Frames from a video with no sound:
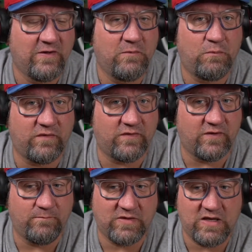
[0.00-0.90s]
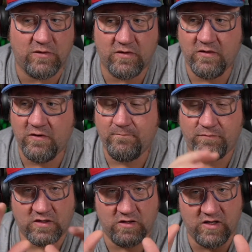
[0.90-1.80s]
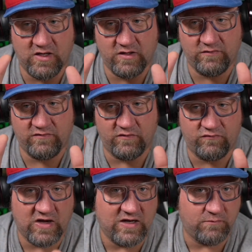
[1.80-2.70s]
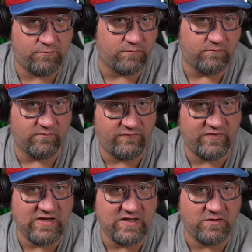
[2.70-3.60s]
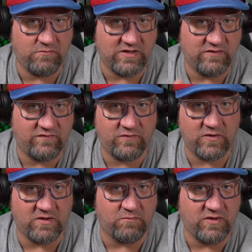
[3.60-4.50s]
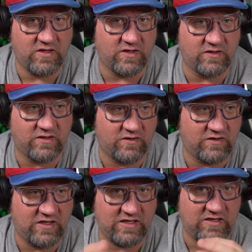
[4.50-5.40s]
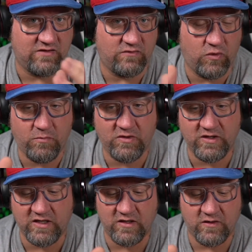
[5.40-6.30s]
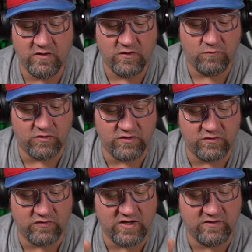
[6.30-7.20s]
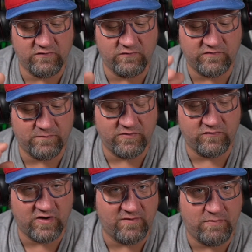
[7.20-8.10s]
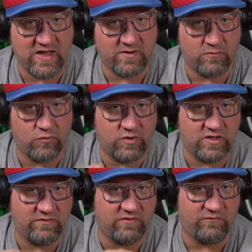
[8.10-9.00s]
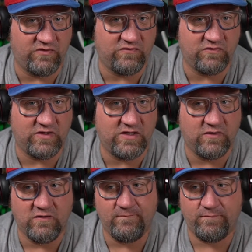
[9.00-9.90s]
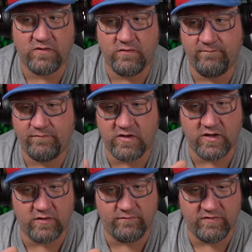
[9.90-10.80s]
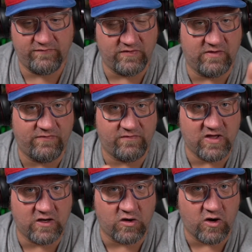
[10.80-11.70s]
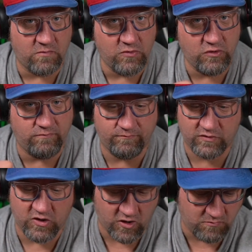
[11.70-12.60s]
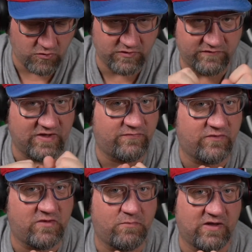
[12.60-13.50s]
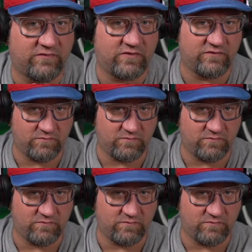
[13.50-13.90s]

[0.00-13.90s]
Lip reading: But anyway, to try to fit him into a bin. Normally, when you're trying to do something, trying to pack them away efficiently, if they've got a car mode is definitely the best because it